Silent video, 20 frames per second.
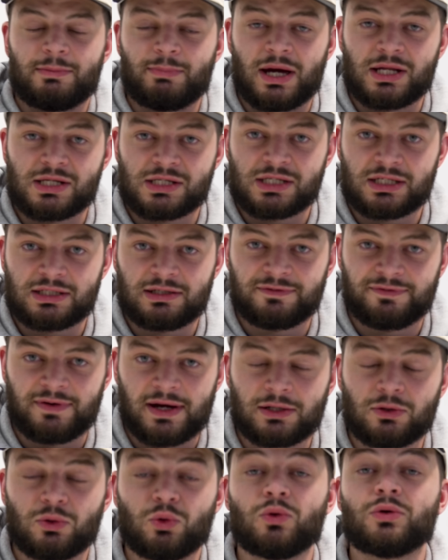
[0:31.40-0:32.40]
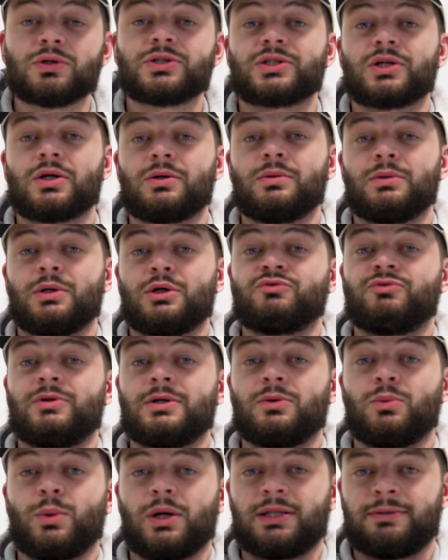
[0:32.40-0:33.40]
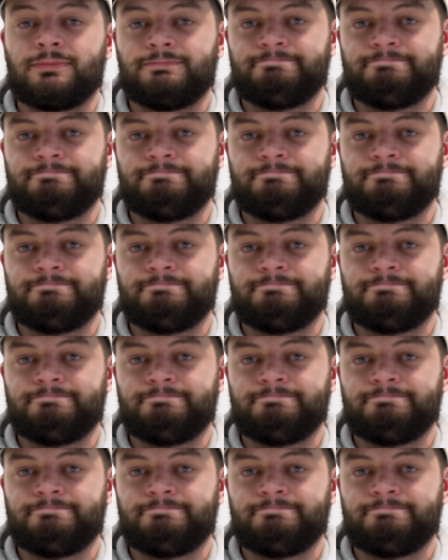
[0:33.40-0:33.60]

a Man City fan, also a real one.